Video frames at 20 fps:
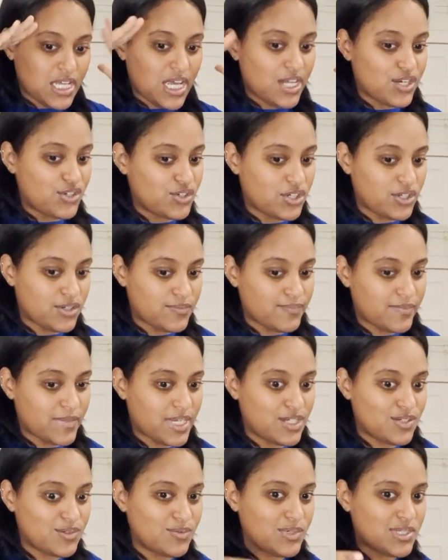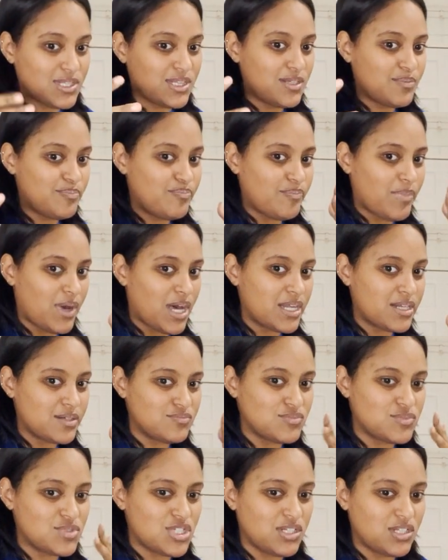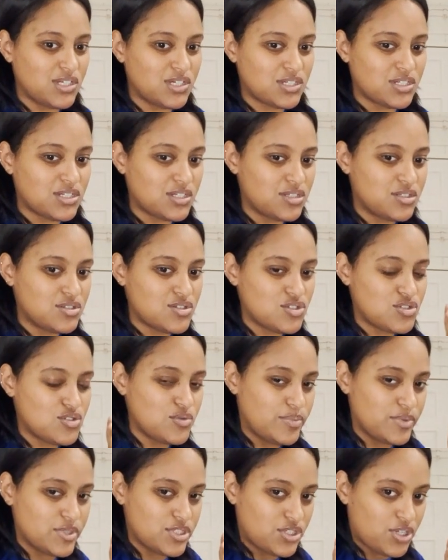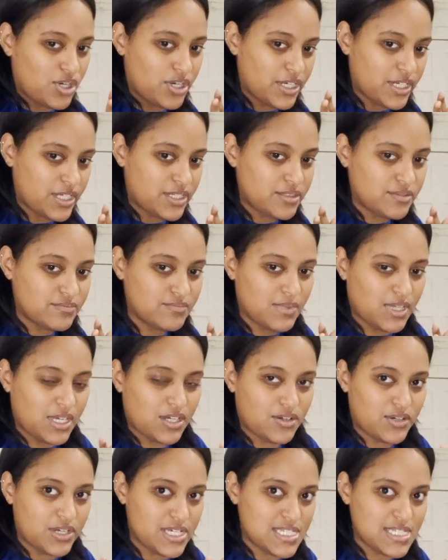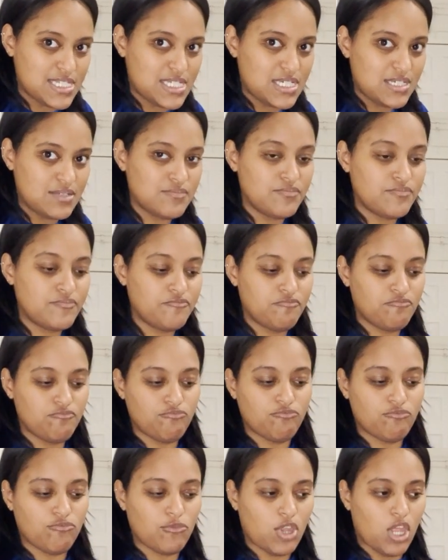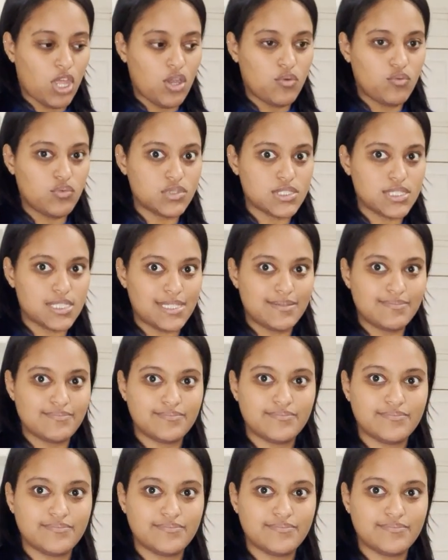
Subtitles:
I don't know. I don't want the bottom to look super dark and crazy. We'll see.